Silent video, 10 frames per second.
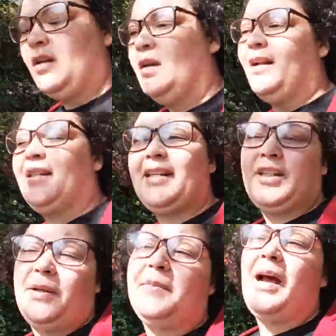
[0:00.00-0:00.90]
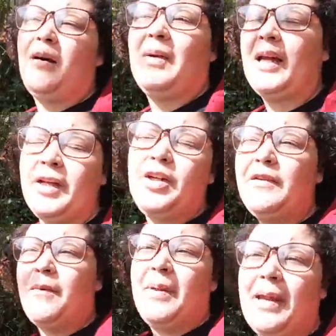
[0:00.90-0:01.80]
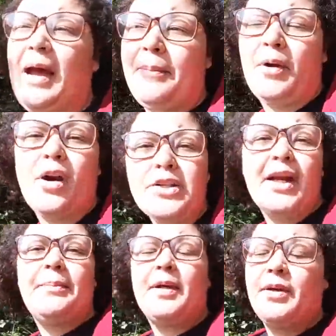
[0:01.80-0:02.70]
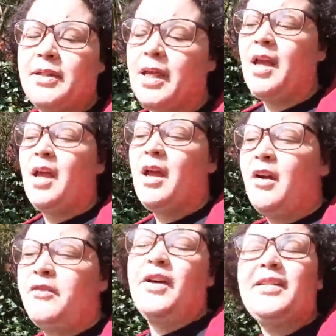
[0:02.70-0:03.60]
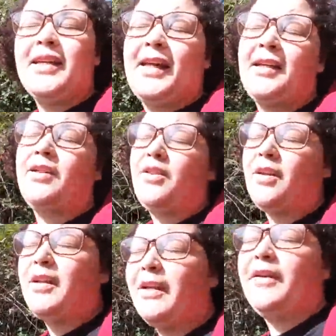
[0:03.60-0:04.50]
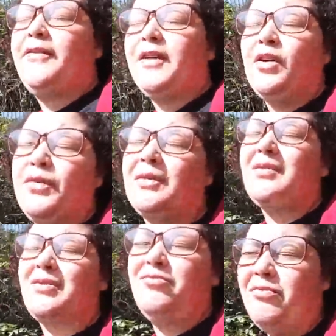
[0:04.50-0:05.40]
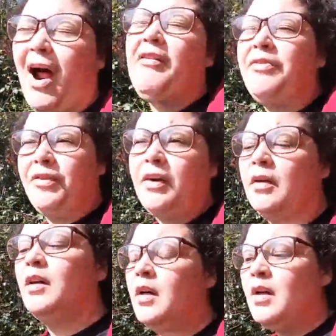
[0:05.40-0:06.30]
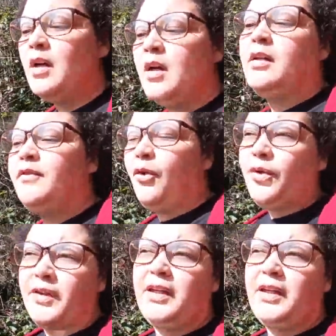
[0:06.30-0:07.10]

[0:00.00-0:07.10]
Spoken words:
And I said to him now, I'm like, I don't know if I'm being a hypochondriac, because first, second and third gear feel rough, fourth